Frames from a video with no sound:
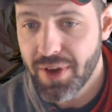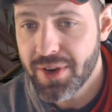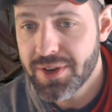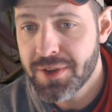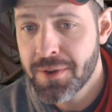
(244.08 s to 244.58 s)

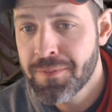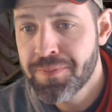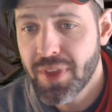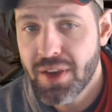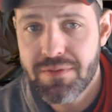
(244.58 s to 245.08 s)
feathers
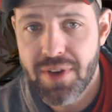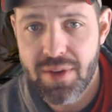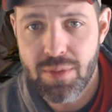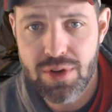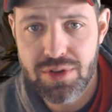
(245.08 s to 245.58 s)
and
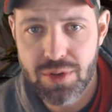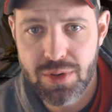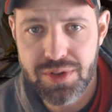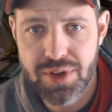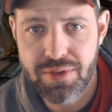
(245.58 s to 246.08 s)
5 more
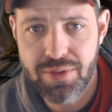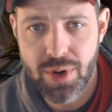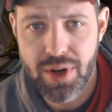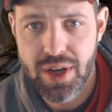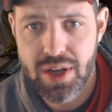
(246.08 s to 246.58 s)
scrolls there
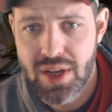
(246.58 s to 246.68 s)
for you.